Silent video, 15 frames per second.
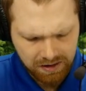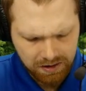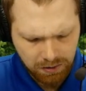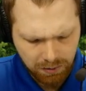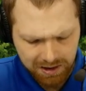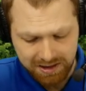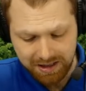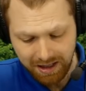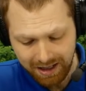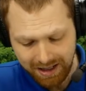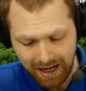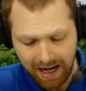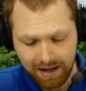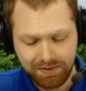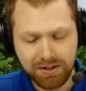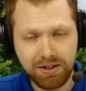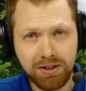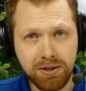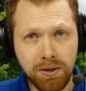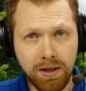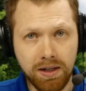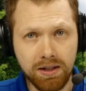What does God have to
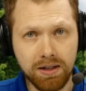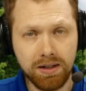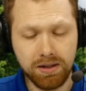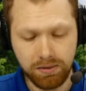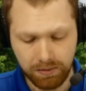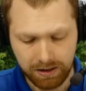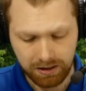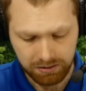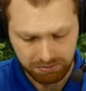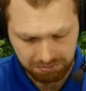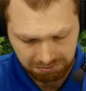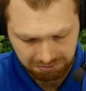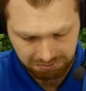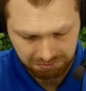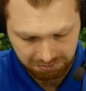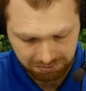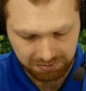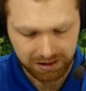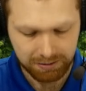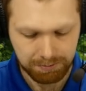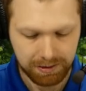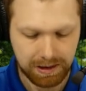do? Well,
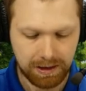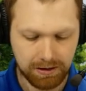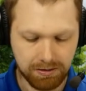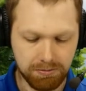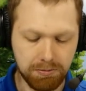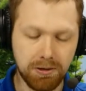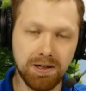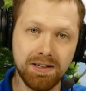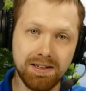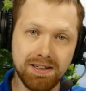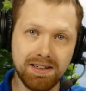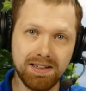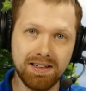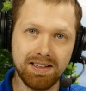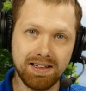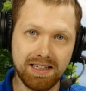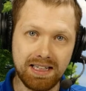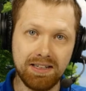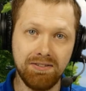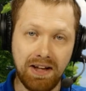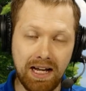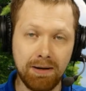simply put,
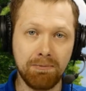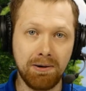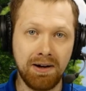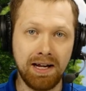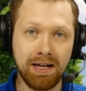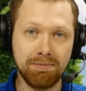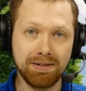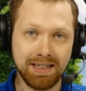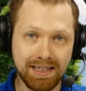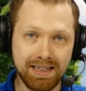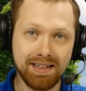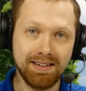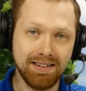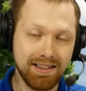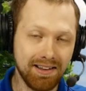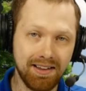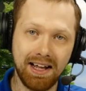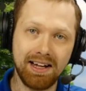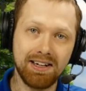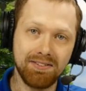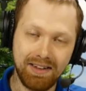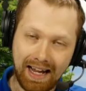give Abraham's kids the
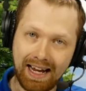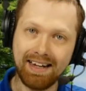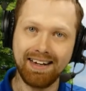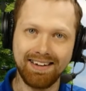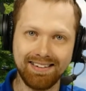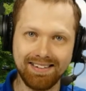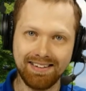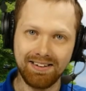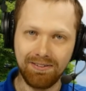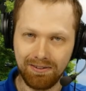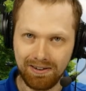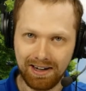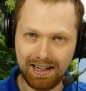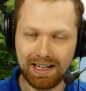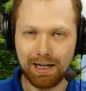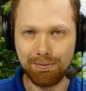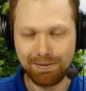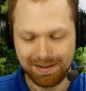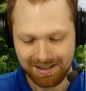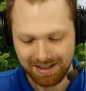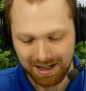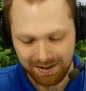land of Canaan in order to keep
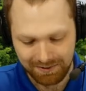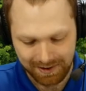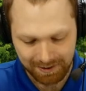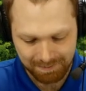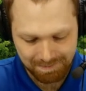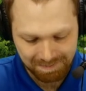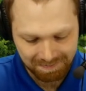this covenant.